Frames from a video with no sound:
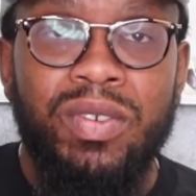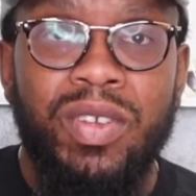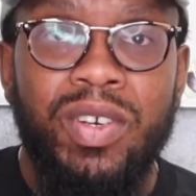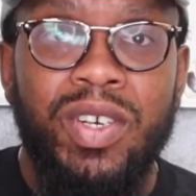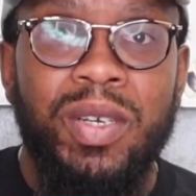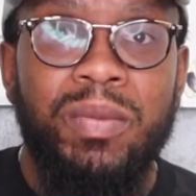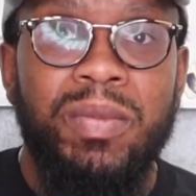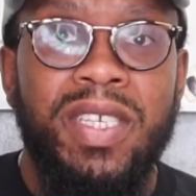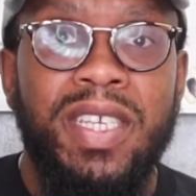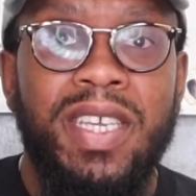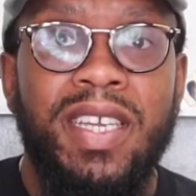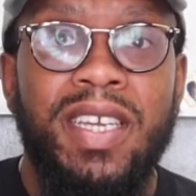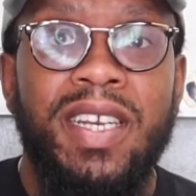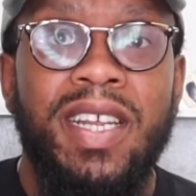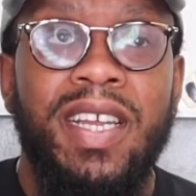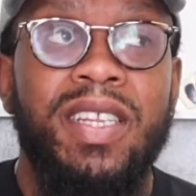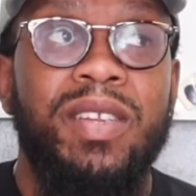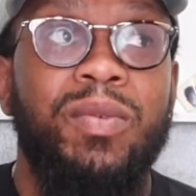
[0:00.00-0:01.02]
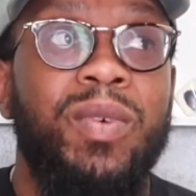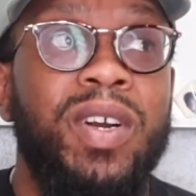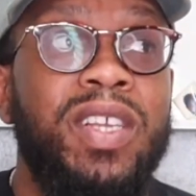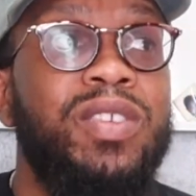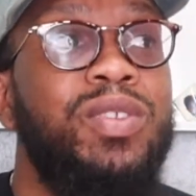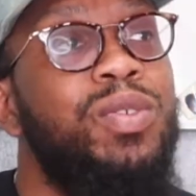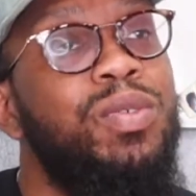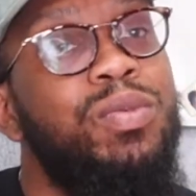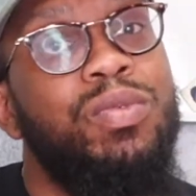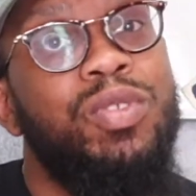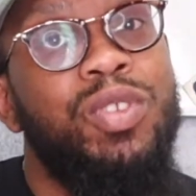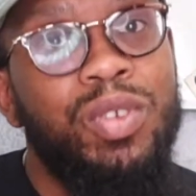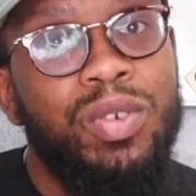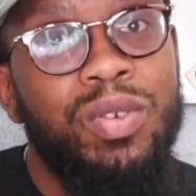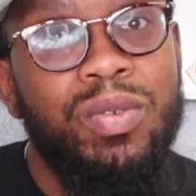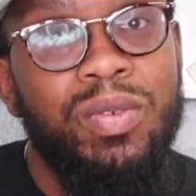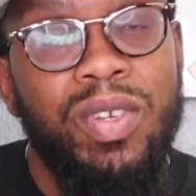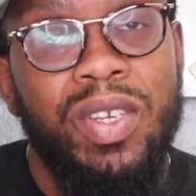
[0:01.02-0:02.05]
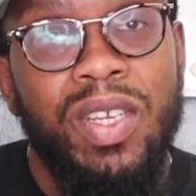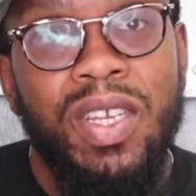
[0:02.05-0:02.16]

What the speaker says: you know what I'm saying? And the ones who do